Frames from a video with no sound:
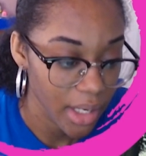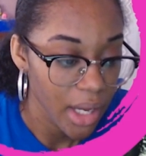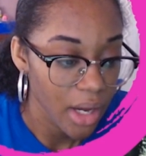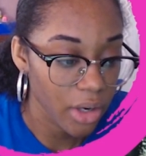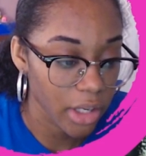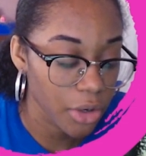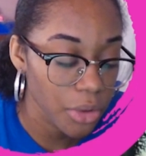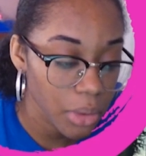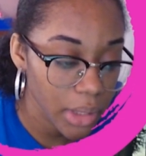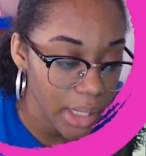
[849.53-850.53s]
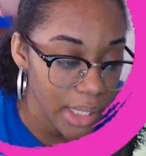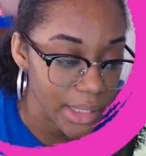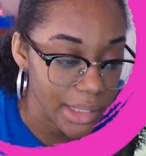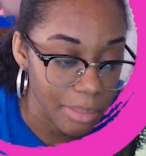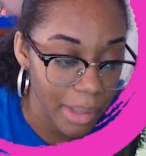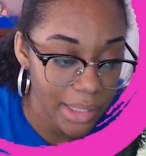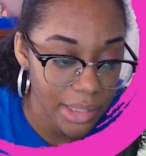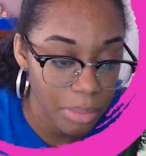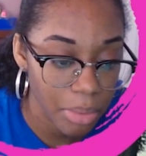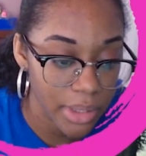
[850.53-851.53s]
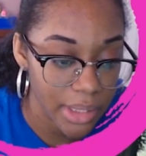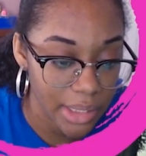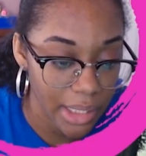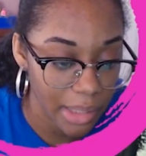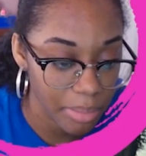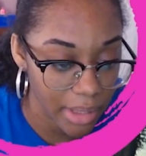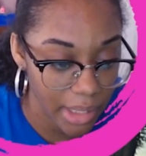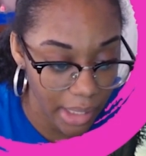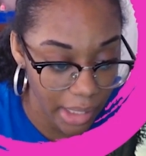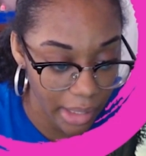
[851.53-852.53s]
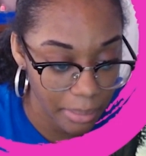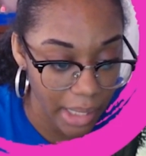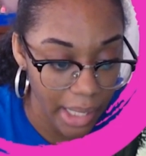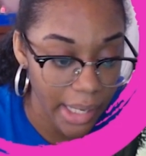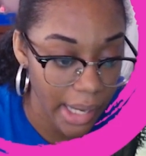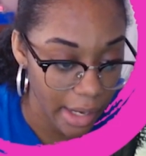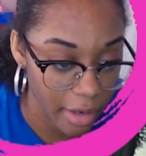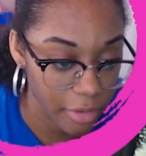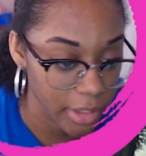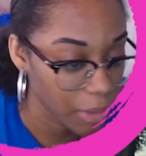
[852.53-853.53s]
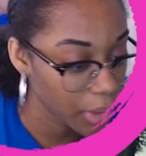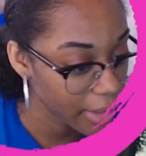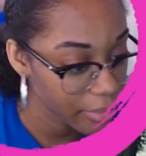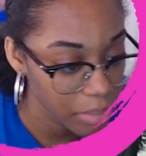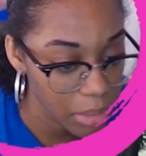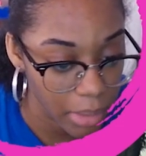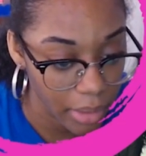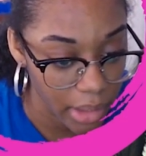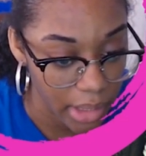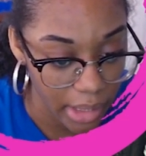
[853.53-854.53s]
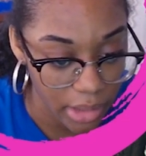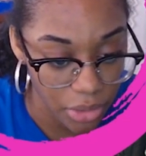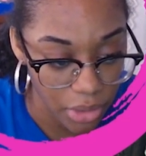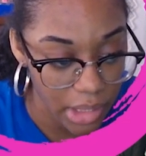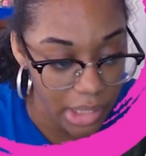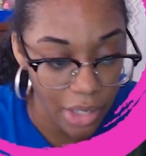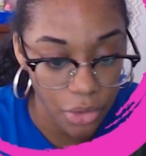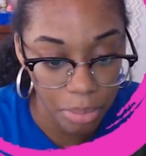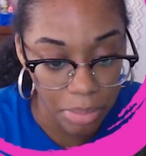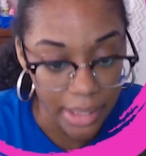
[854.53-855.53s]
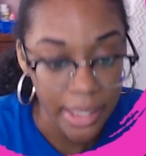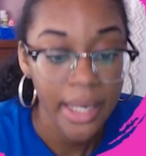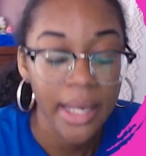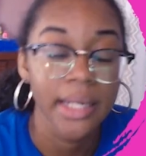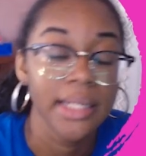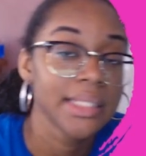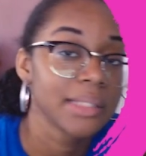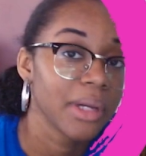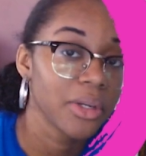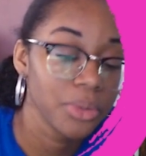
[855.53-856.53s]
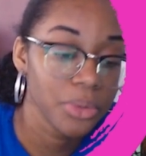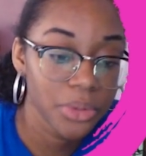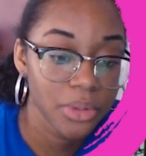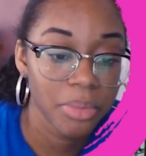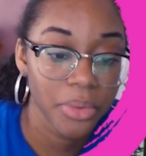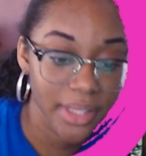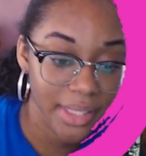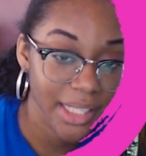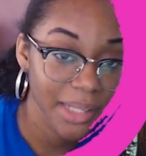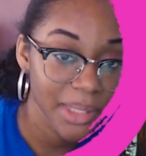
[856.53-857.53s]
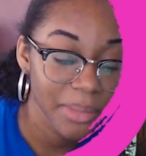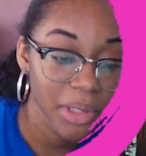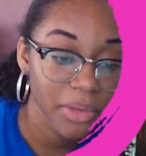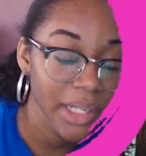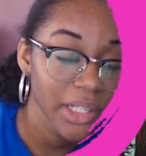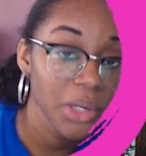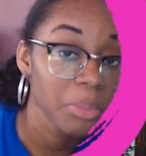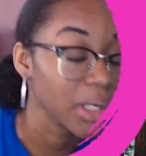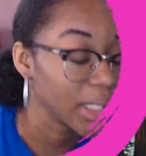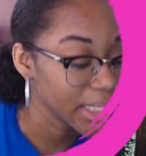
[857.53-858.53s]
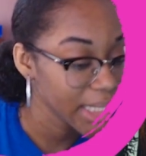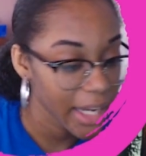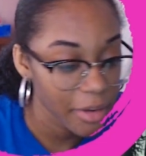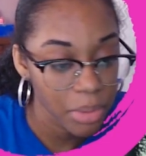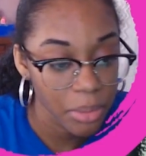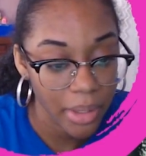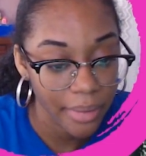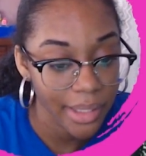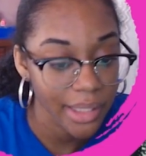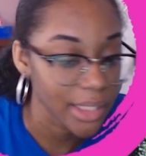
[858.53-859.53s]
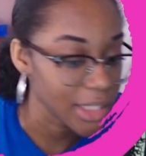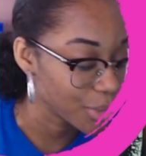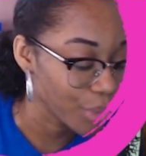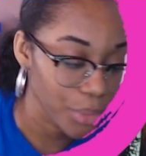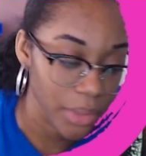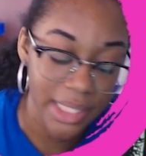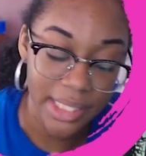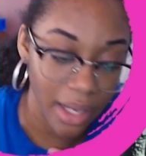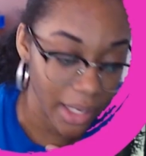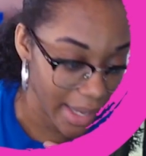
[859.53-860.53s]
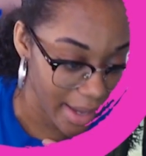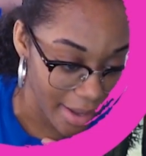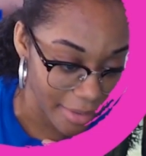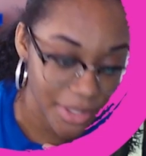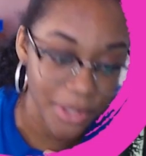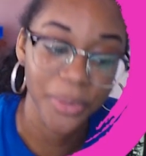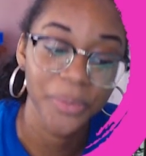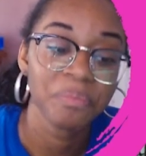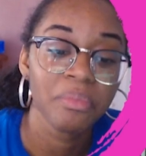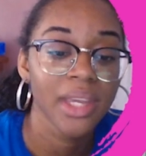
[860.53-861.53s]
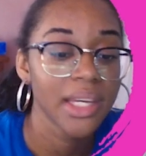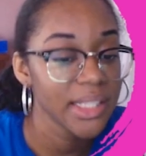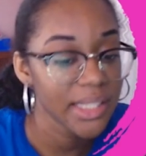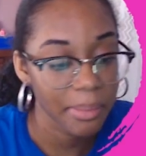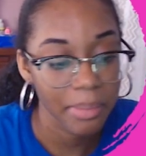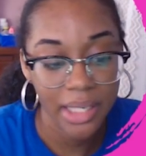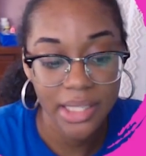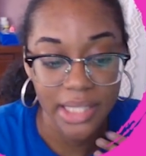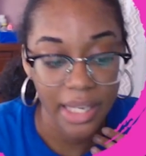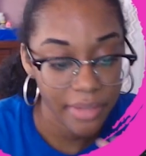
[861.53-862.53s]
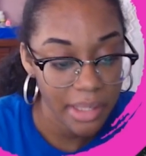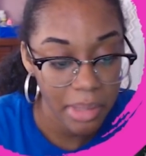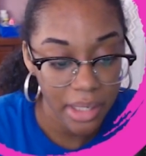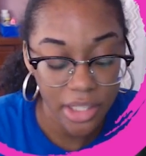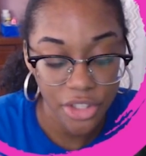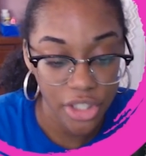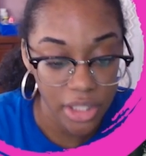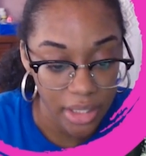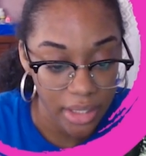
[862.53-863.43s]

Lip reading: Okay, Koga is the best poison type in the game that I have because I don't have Plumeria yet, so he gotta go B. This is my go-to poison type sync pair right now, but until I have Plumeria, this is all I have. So he's not bad. He's definitely better than Janine.